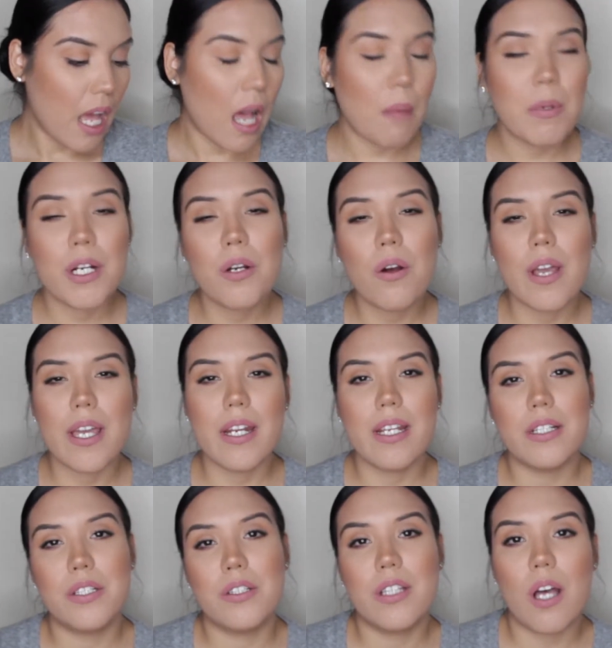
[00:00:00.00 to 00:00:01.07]
I'm going to go ahead
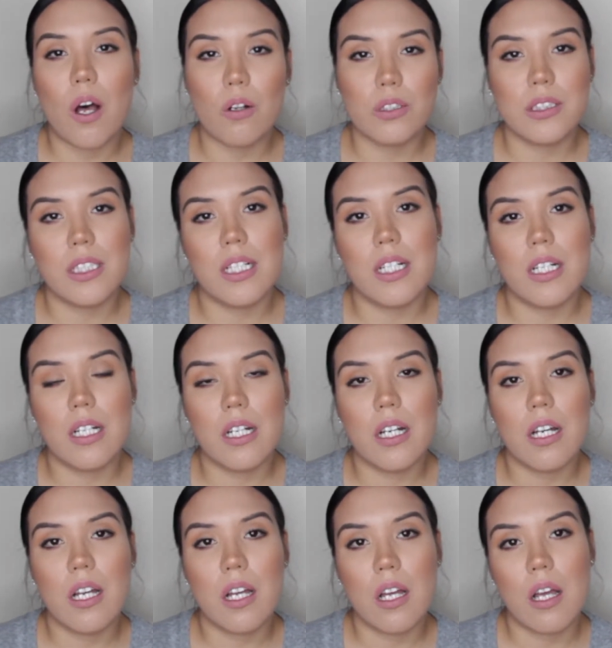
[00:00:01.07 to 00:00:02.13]
and do the Ulta
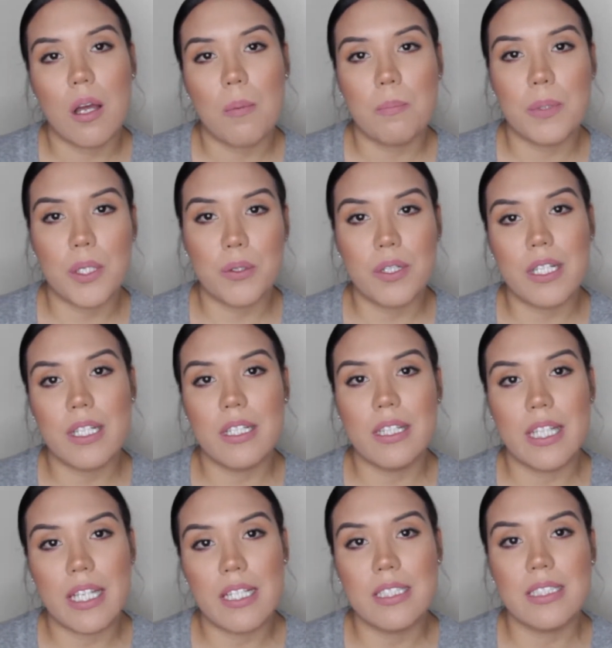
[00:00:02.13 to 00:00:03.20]
Beauty
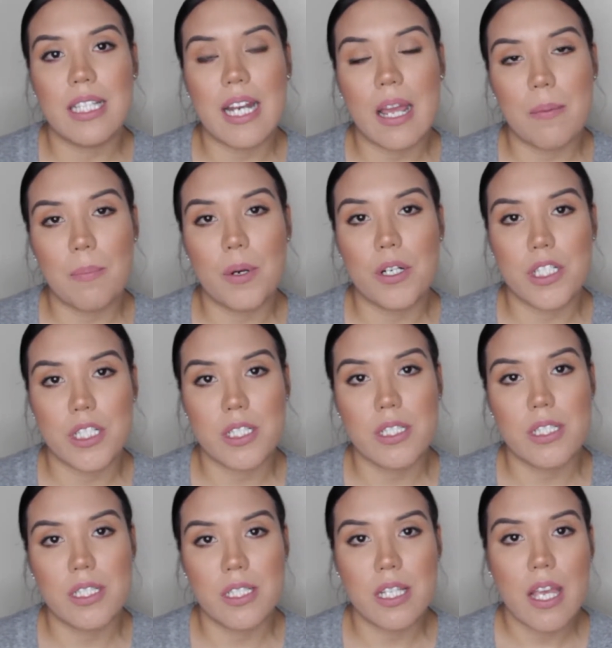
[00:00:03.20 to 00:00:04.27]
things that I
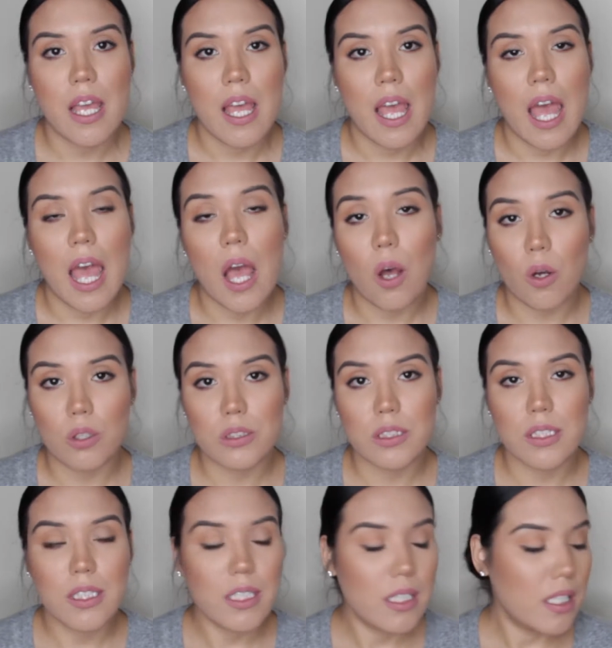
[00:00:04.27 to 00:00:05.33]
purchased at
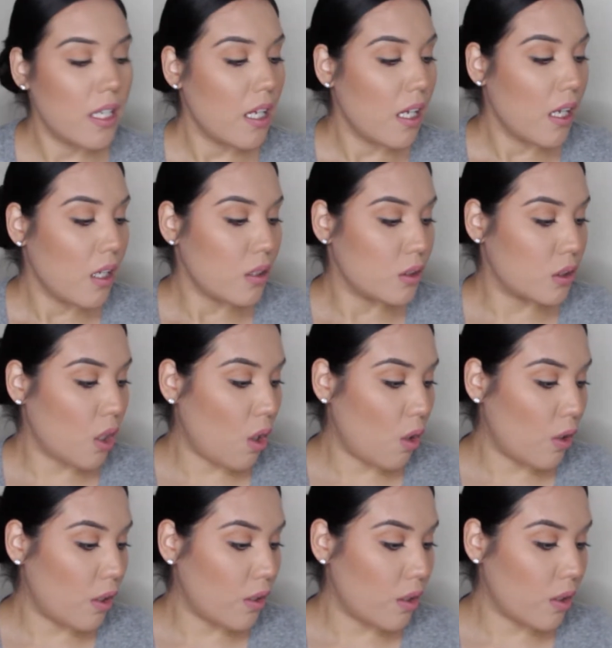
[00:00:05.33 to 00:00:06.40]
Ulta.
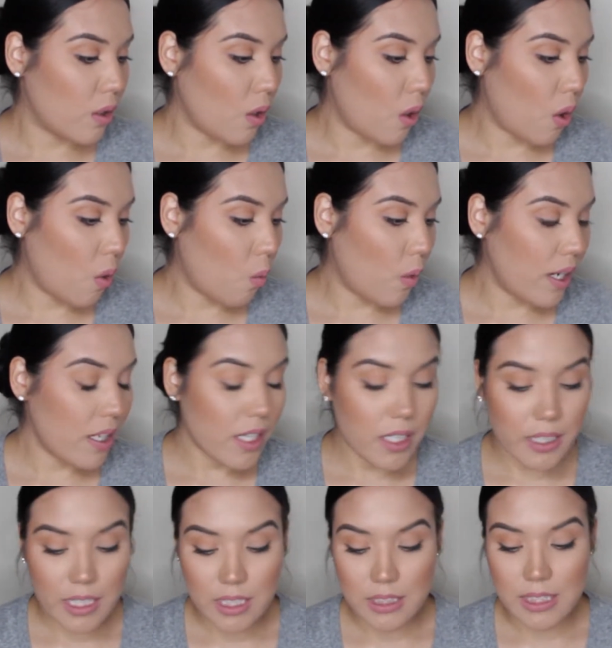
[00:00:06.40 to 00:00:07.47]
So one of the
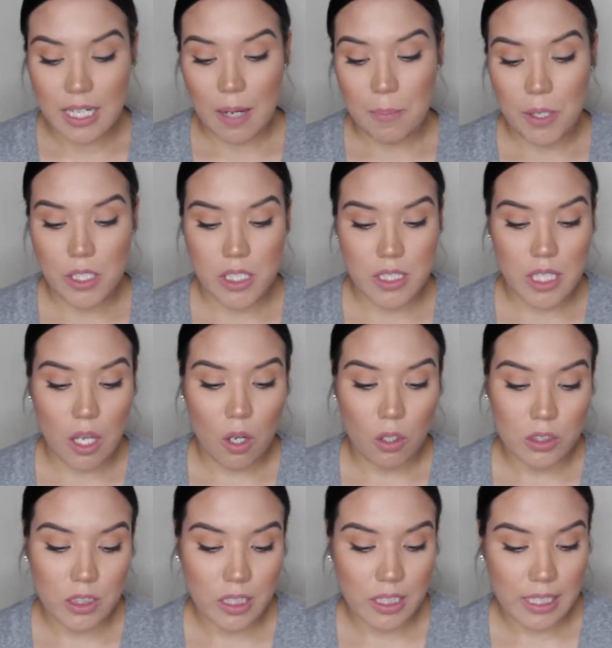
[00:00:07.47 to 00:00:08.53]
things that I purchased at
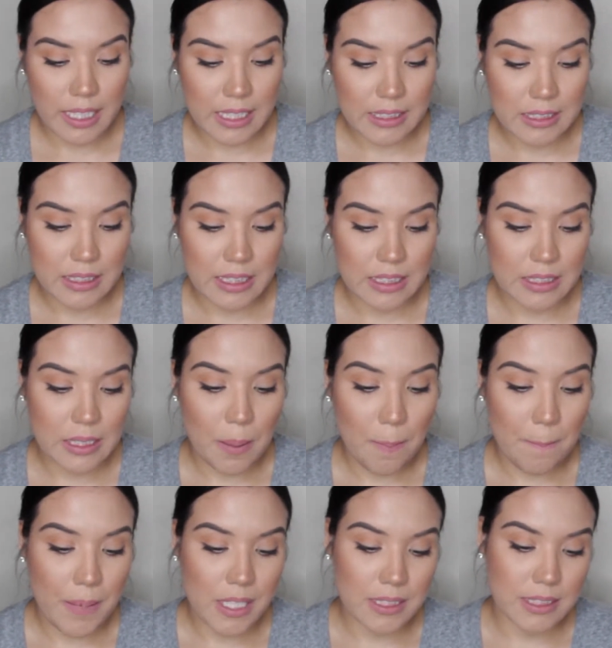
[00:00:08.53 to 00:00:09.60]
Ulta is this
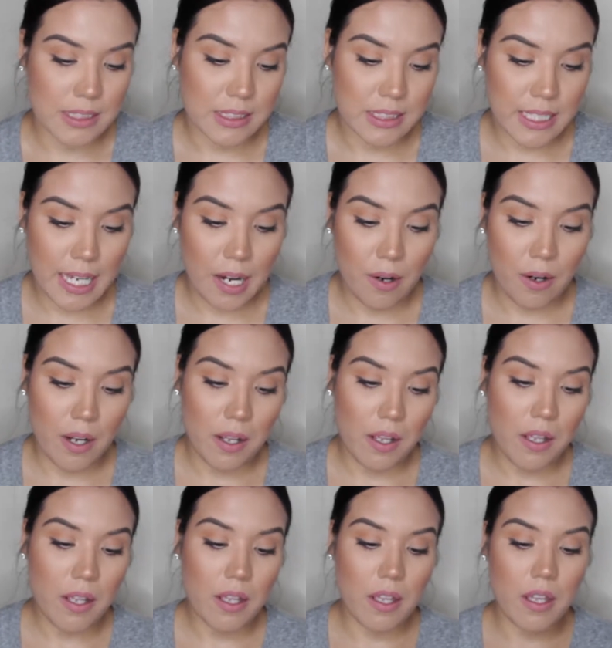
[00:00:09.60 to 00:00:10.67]

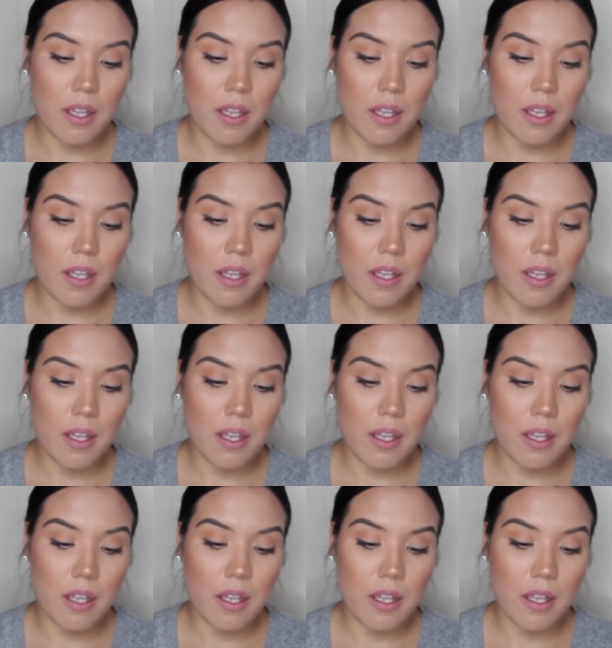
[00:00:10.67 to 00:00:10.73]
mascara.